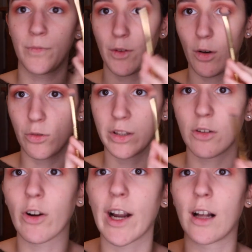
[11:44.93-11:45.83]
Holy
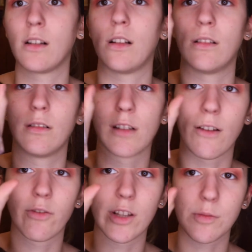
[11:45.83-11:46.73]
grail,
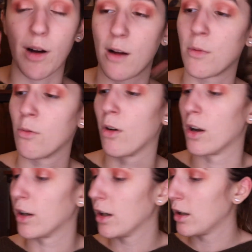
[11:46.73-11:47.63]
love this primer
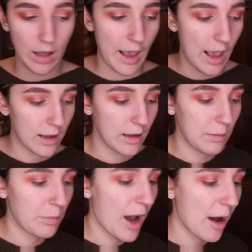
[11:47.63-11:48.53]
water. And
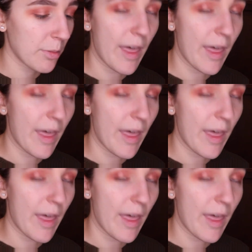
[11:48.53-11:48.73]
then pop